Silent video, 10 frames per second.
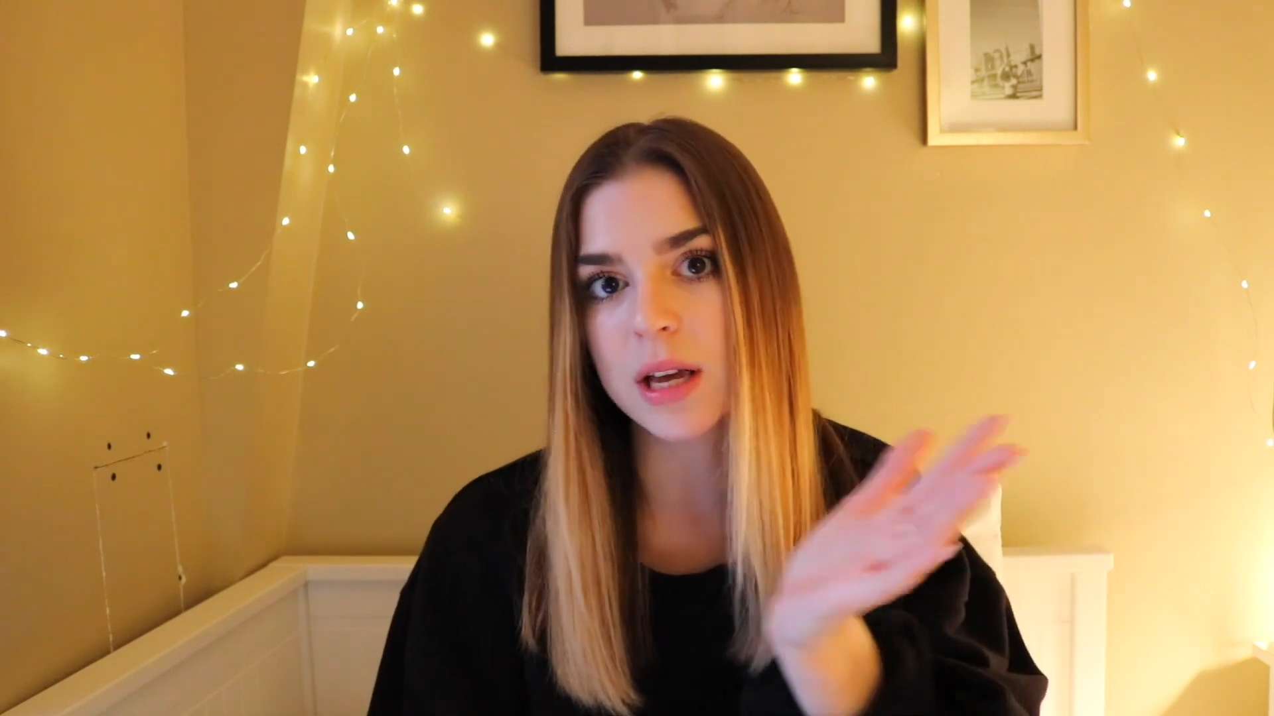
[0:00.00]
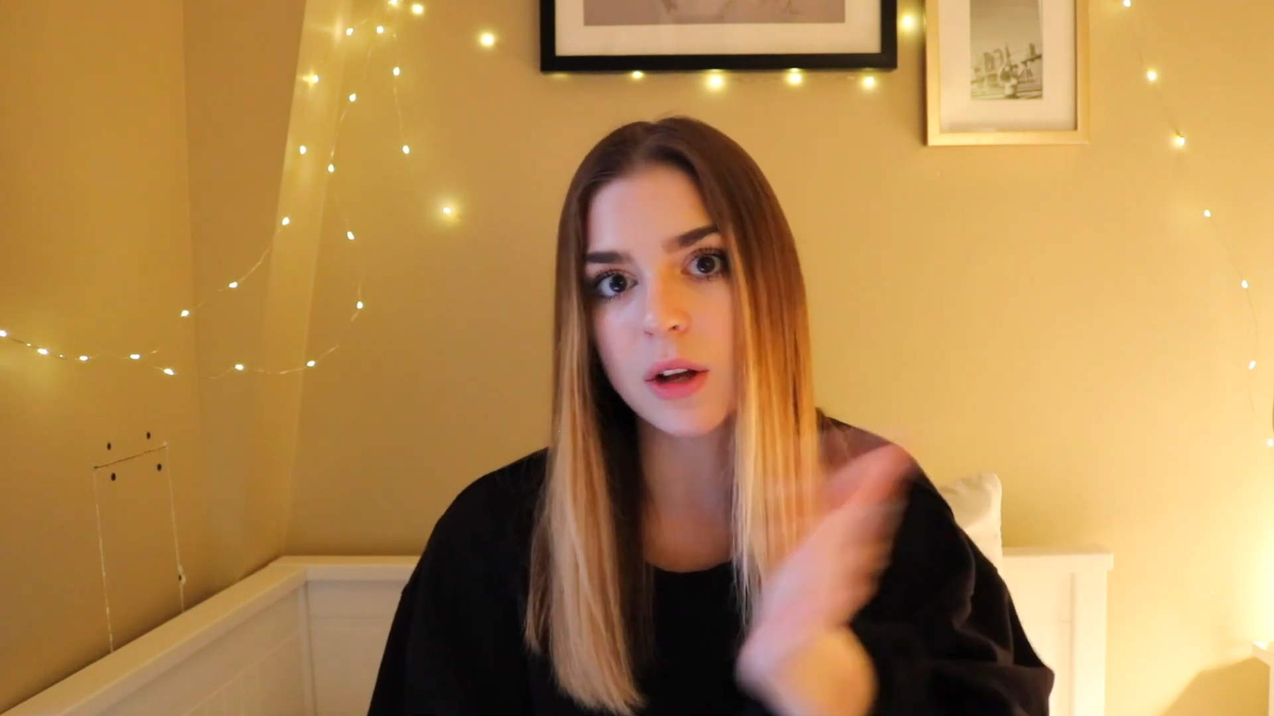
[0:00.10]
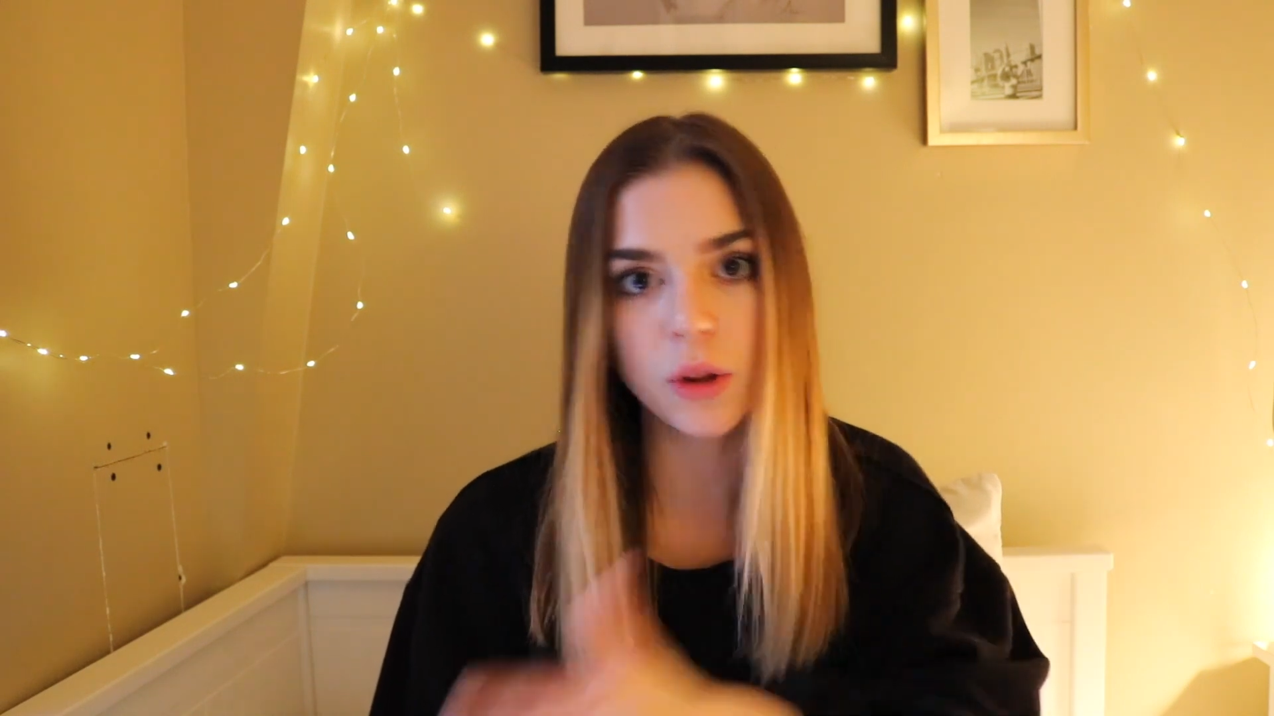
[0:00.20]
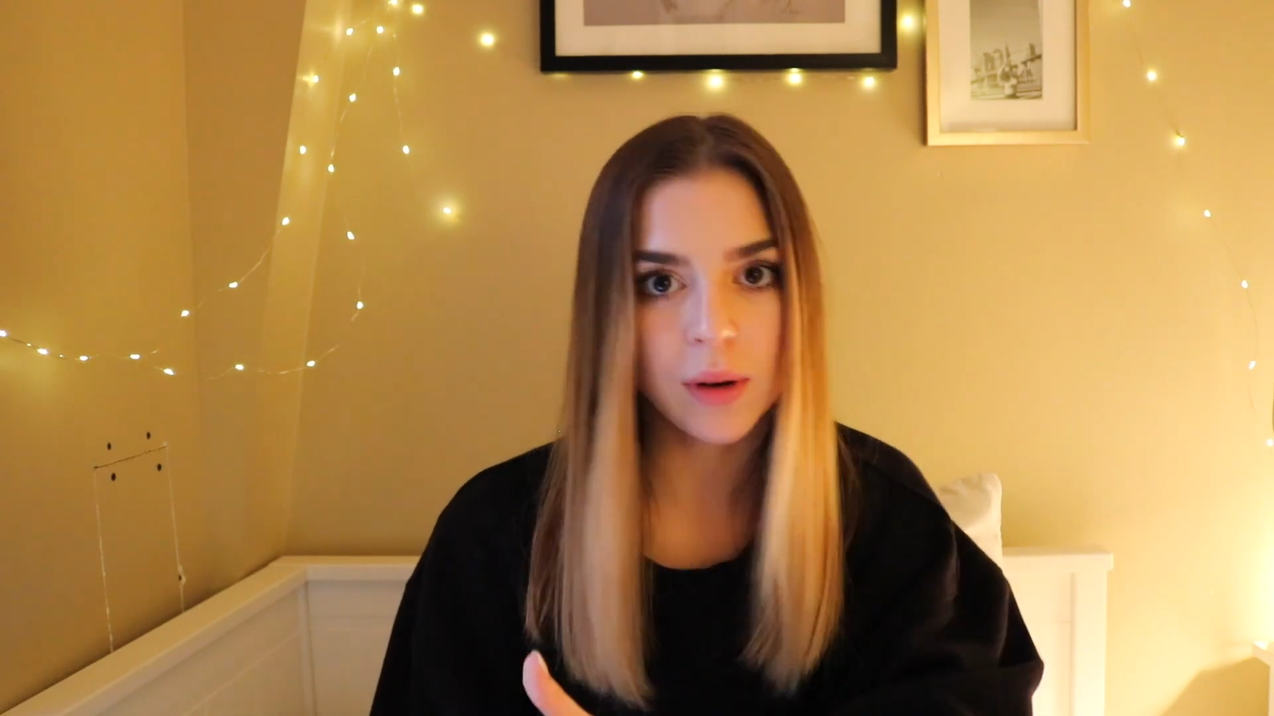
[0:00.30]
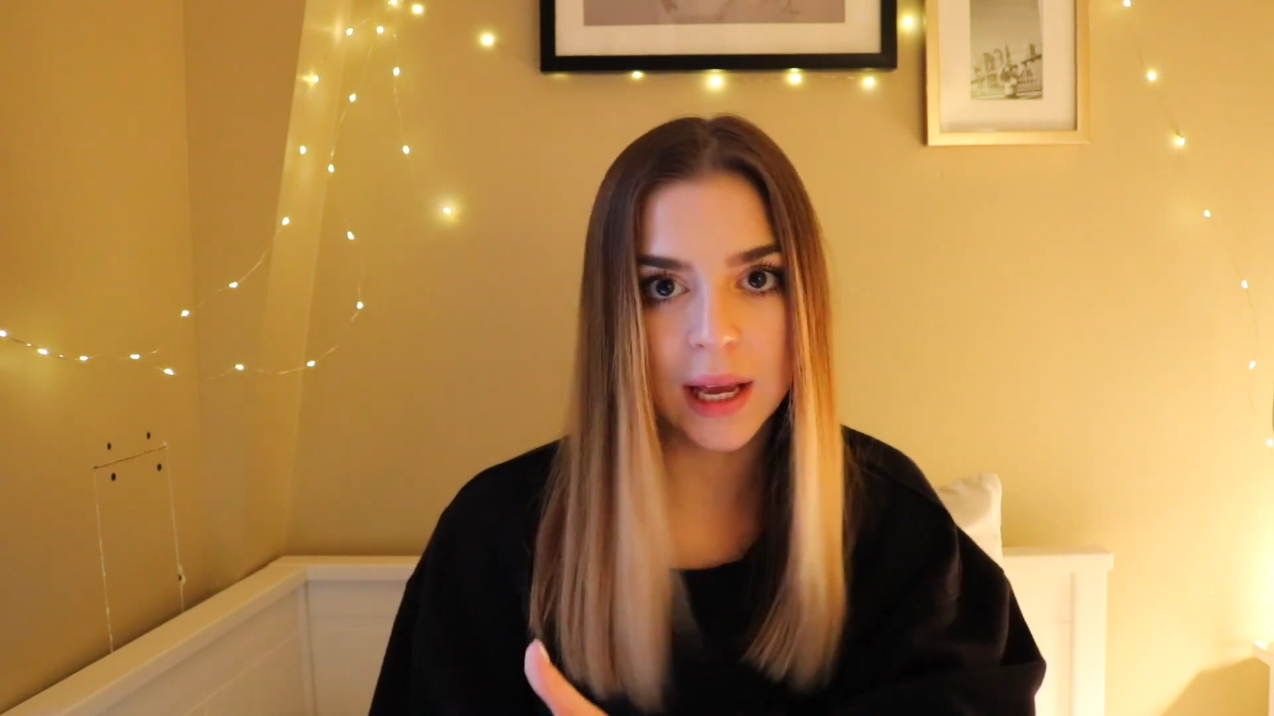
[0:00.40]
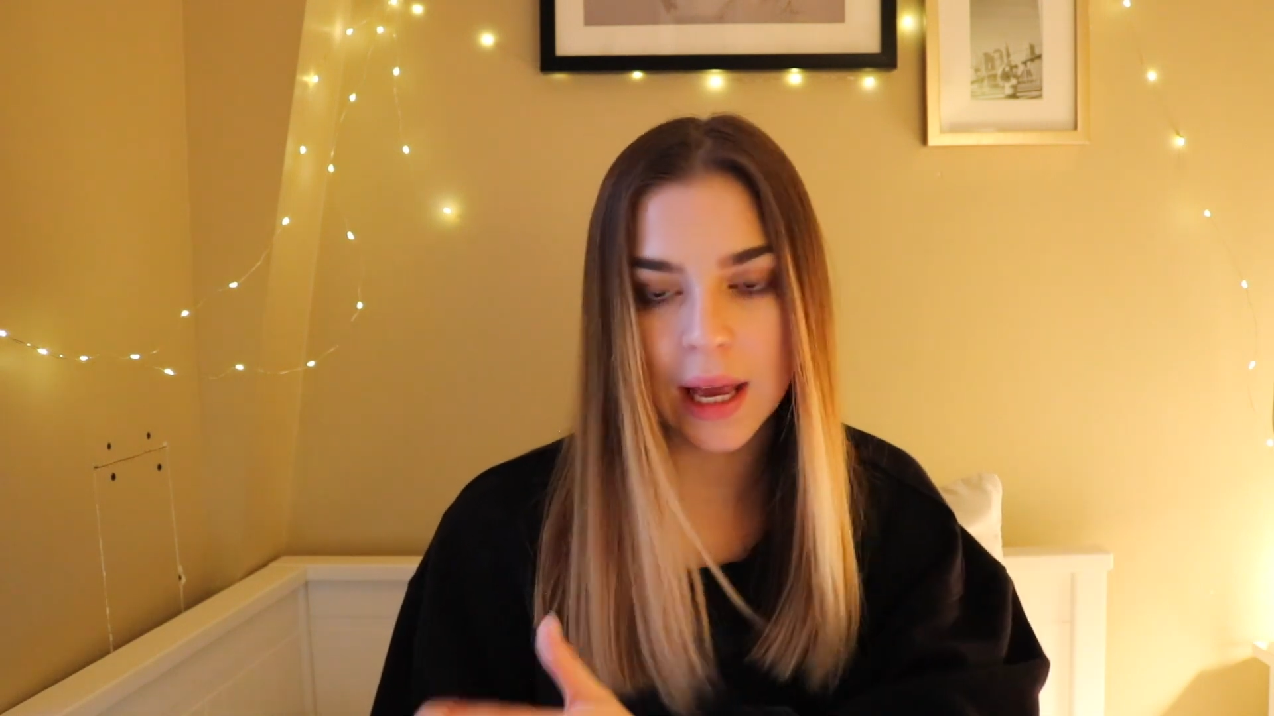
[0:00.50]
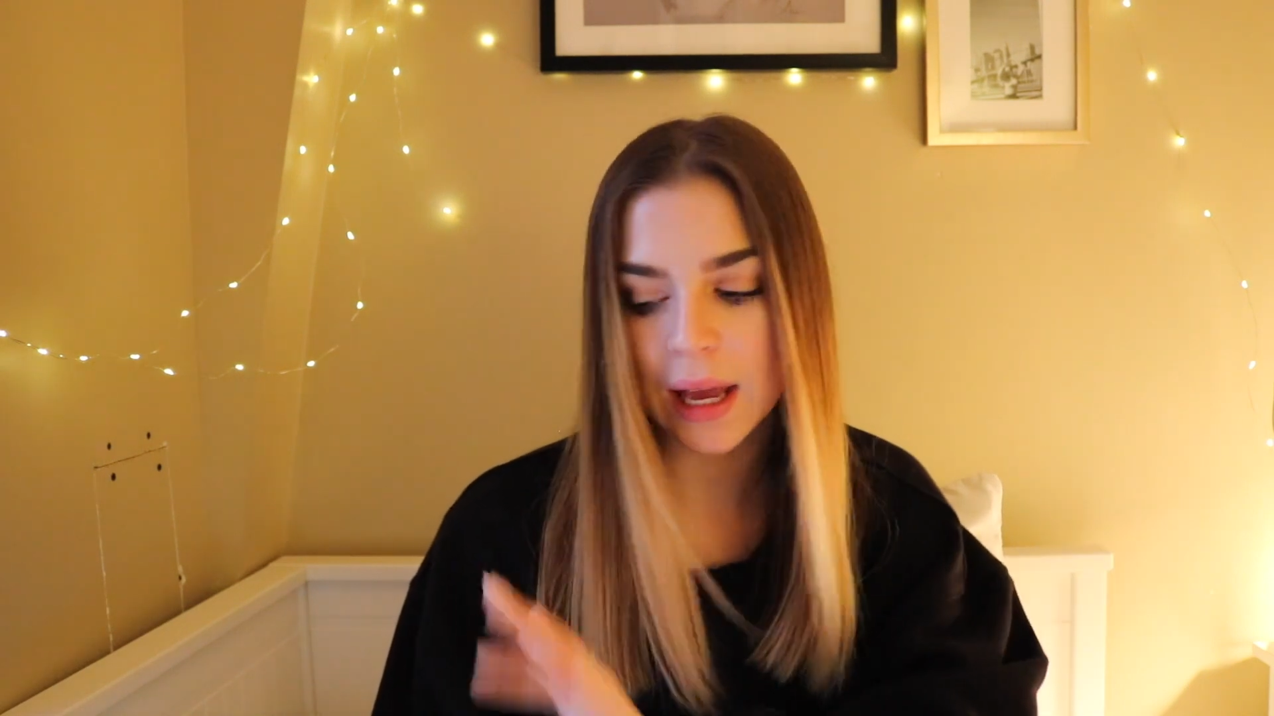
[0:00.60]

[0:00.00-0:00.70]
including